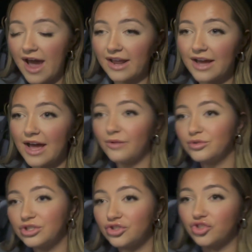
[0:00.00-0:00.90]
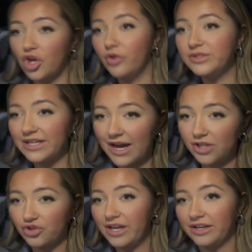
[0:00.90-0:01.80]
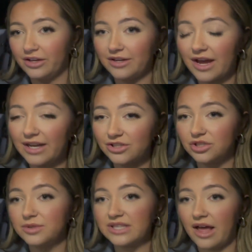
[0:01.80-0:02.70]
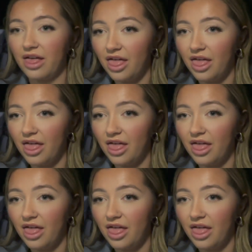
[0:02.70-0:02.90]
And I was so dehydrated. I literally was like,